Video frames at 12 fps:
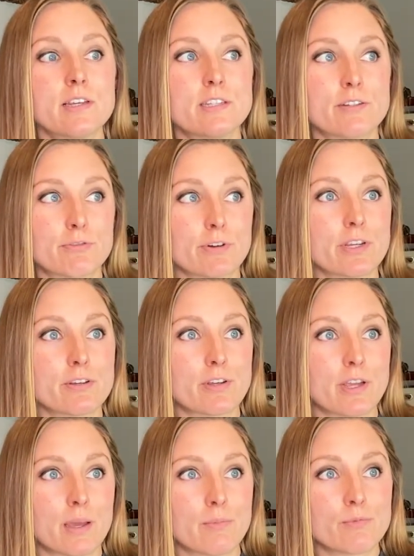
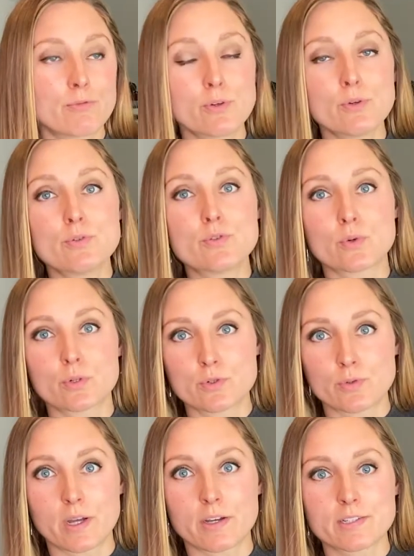different foods or
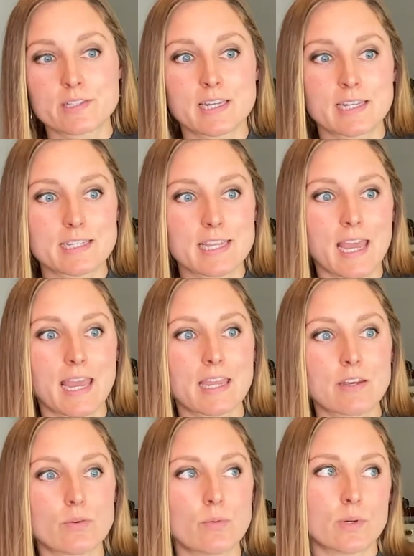drugs
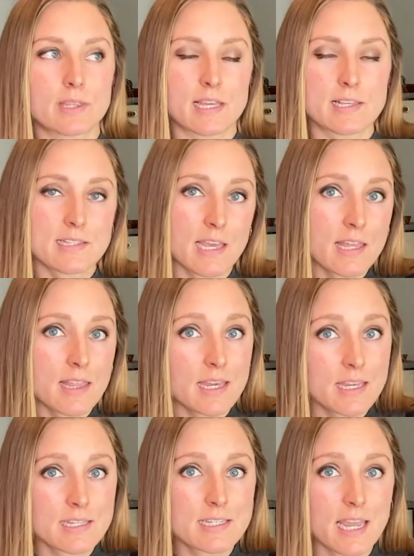contain what they say they
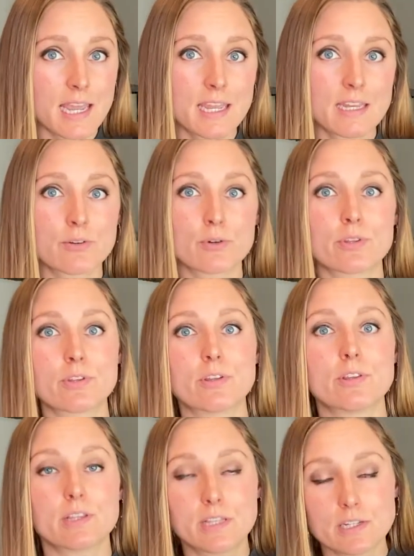contain
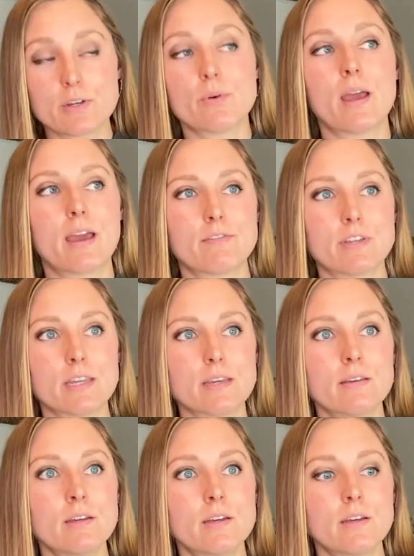and that they don't have
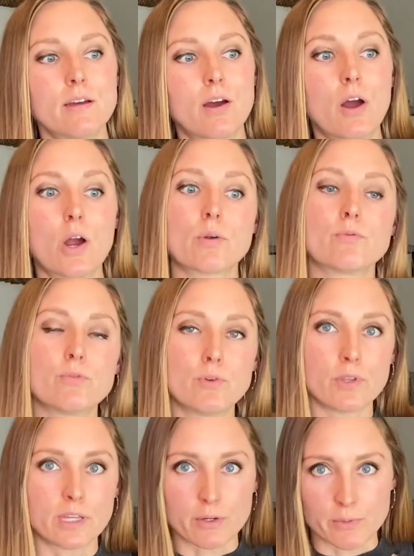any
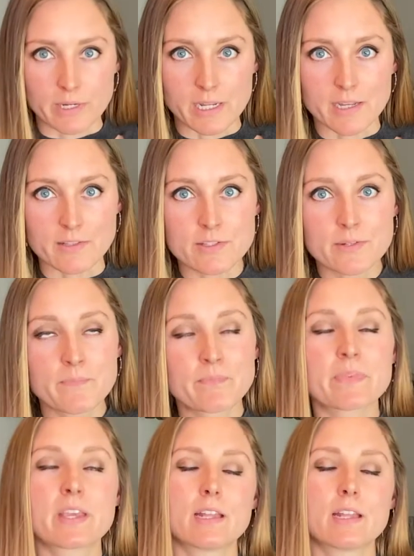harmful ingredients.